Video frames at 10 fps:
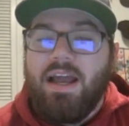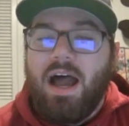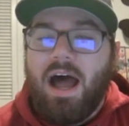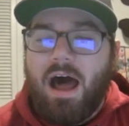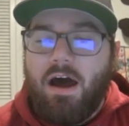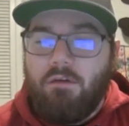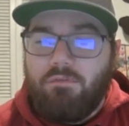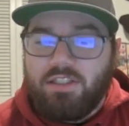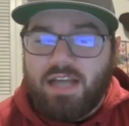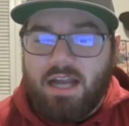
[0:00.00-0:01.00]
of
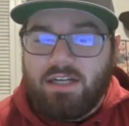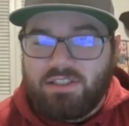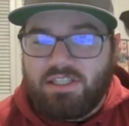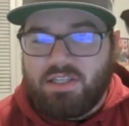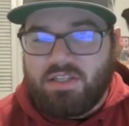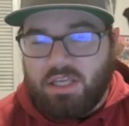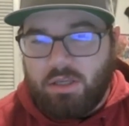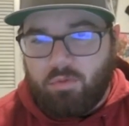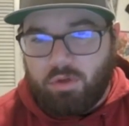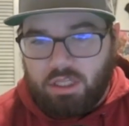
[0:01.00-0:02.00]
the Dodgers gets the
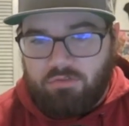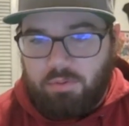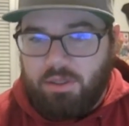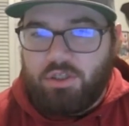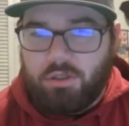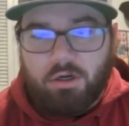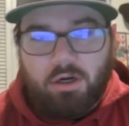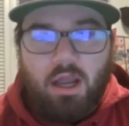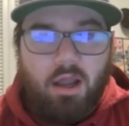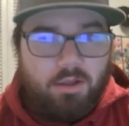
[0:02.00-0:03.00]
relief pitcher
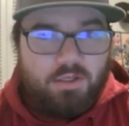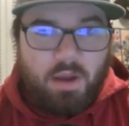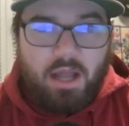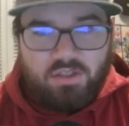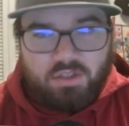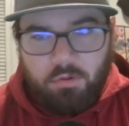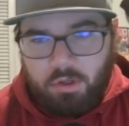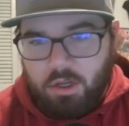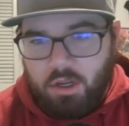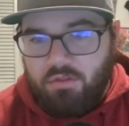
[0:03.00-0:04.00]
spot. So
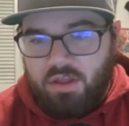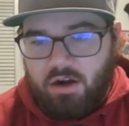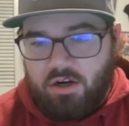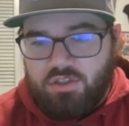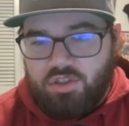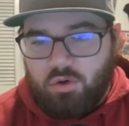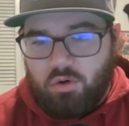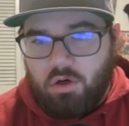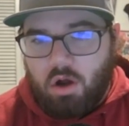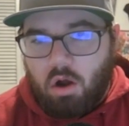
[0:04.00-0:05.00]
there is
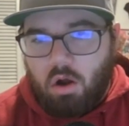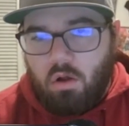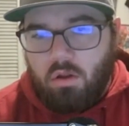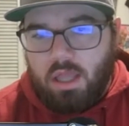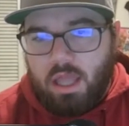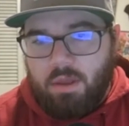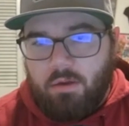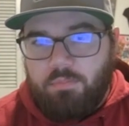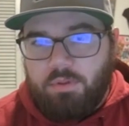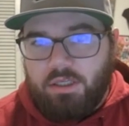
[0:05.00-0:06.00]
your all
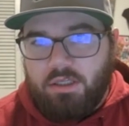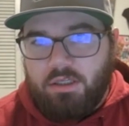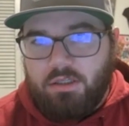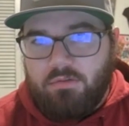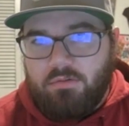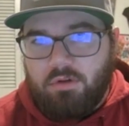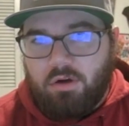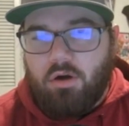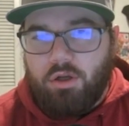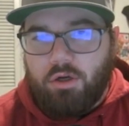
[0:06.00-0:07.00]
MLB
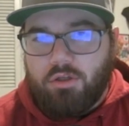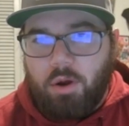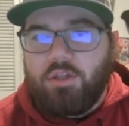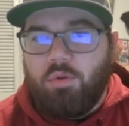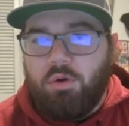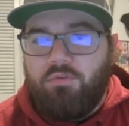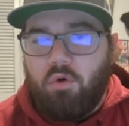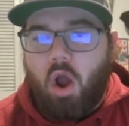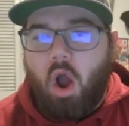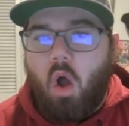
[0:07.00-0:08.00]
or your
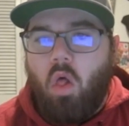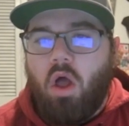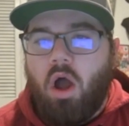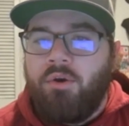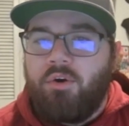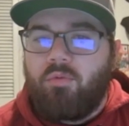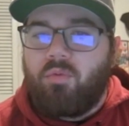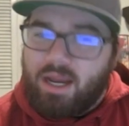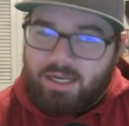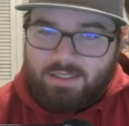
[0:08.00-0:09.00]
2024 all
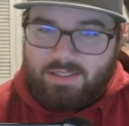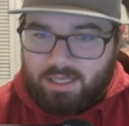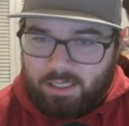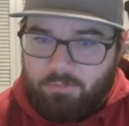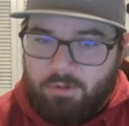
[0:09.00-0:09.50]
underrated team.